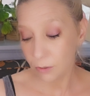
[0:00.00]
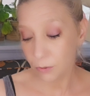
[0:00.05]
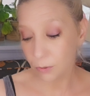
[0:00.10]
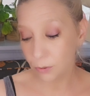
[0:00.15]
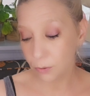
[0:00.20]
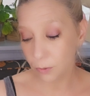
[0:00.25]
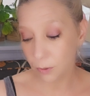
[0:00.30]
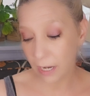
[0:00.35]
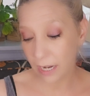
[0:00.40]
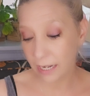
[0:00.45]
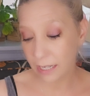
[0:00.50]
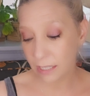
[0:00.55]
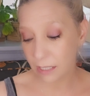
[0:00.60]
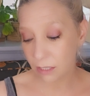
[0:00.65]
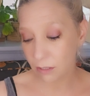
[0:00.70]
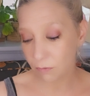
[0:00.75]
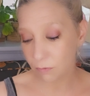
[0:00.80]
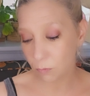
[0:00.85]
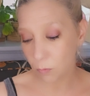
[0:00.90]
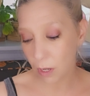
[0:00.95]
Ooh,
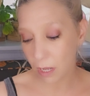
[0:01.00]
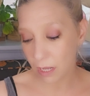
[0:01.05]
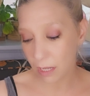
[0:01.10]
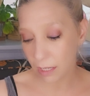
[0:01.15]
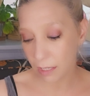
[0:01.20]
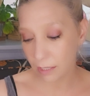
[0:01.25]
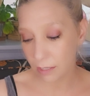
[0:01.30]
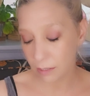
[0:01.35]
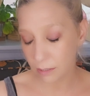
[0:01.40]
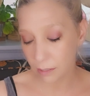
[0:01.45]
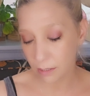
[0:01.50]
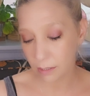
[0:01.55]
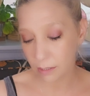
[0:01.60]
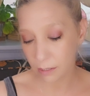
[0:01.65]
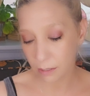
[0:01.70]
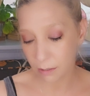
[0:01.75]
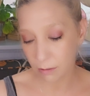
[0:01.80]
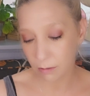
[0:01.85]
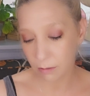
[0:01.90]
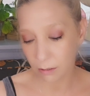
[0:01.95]
Ace of
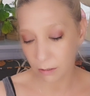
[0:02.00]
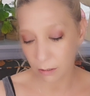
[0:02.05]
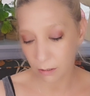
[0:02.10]
Wands.